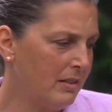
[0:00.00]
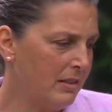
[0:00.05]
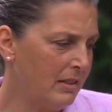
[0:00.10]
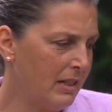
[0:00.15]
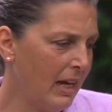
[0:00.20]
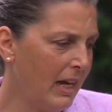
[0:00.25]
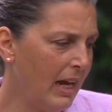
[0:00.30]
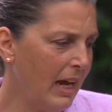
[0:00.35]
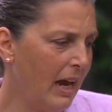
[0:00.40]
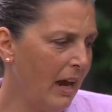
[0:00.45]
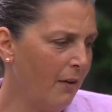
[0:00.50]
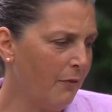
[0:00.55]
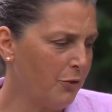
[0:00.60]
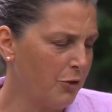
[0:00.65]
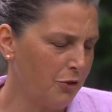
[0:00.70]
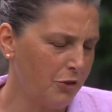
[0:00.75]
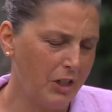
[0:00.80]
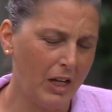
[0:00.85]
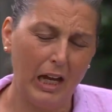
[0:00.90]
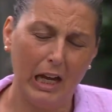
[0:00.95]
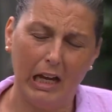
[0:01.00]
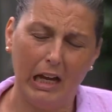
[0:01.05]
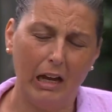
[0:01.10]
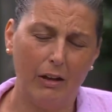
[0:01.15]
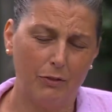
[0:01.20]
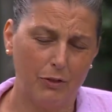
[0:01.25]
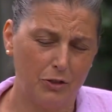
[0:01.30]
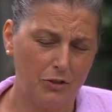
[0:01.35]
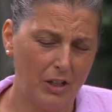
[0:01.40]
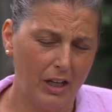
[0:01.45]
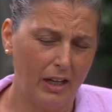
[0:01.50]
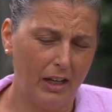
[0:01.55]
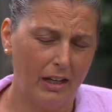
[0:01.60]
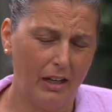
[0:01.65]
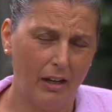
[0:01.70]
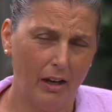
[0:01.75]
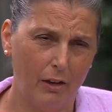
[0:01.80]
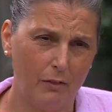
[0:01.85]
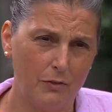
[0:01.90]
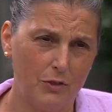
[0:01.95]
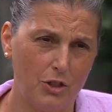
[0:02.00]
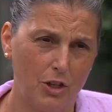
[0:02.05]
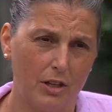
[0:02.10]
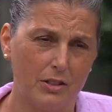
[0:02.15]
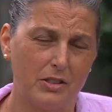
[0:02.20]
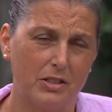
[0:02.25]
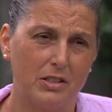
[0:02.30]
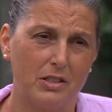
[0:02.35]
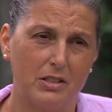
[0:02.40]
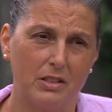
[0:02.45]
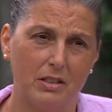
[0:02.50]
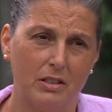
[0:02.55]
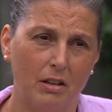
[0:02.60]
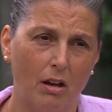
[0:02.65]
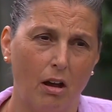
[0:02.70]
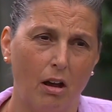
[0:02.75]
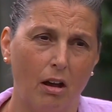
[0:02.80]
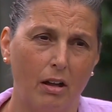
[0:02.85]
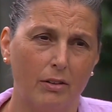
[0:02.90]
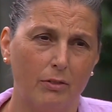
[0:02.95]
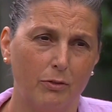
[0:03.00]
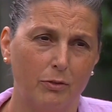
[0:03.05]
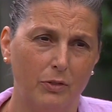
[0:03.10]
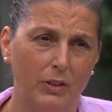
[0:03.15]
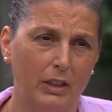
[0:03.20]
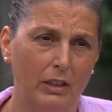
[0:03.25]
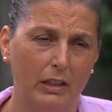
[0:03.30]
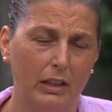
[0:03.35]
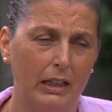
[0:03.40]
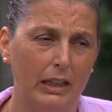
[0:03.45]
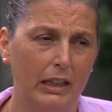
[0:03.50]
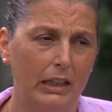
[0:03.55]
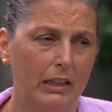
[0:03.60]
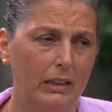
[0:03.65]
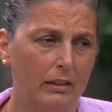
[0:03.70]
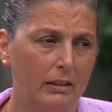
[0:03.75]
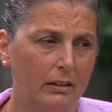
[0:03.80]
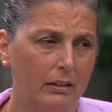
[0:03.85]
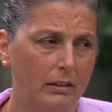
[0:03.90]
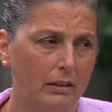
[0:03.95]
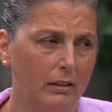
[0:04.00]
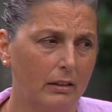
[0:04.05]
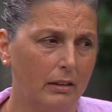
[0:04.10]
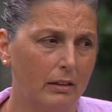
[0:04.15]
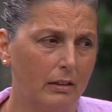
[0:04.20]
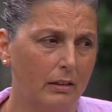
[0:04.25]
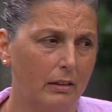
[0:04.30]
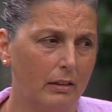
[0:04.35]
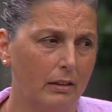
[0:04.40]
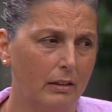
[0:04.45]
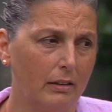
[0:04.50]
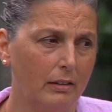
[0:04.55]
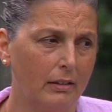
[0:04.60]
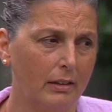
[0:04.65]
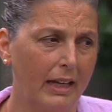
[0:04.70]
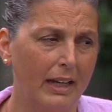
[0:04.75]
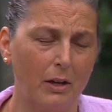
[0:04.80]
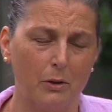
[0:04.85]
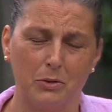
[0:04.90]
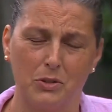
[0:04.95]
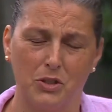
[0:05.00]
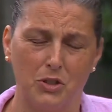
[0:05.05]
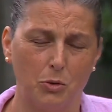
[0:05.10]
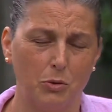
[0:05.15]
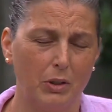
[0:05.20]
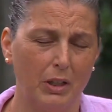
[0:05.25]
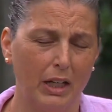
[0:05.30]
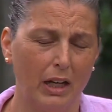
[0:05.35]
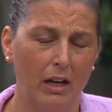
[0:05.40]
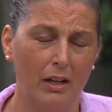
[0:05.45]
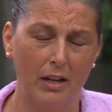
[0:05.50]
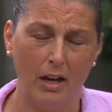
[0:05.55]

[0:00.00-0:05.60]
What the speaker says: day after day after day of just not feeling like I was doing